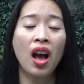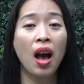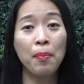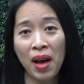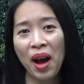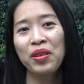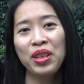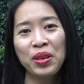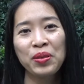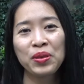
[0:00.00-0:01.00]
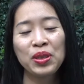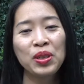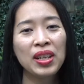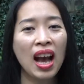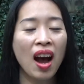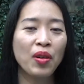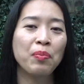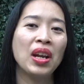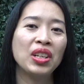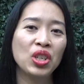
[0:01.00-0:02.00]
about you to the hiring
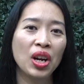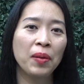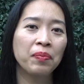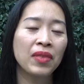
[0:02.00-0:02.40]
manager.